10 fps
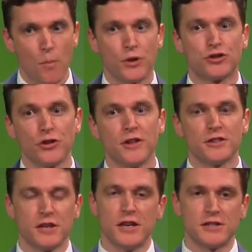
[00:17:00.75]
but certainly
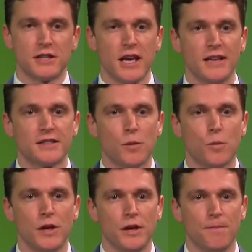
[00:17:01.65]
it is the case that
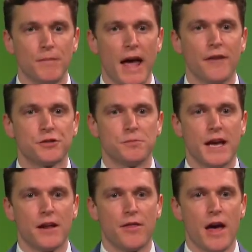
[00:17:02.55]
we have some
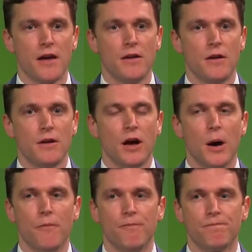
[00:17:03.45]
data that
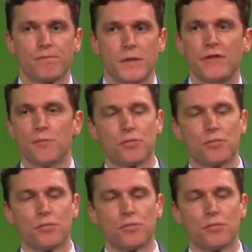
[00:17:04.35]
um, even